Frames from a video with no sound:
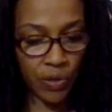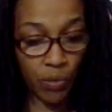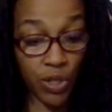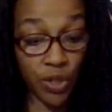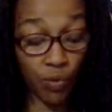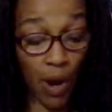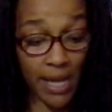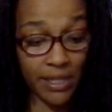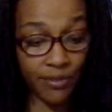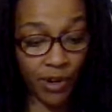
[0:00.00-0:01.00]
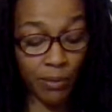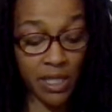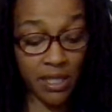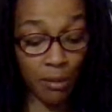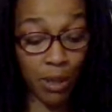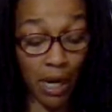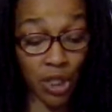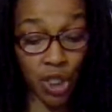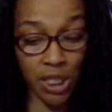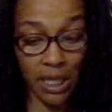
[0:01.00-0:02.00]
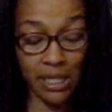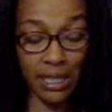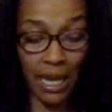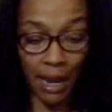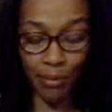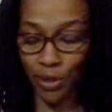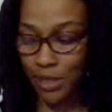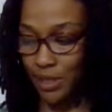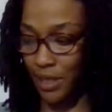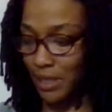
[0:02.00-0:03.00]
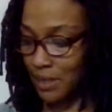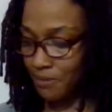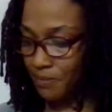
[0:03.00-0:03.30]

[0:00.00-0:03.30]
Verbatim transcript: What's arising from the subconscious is the High Priestess.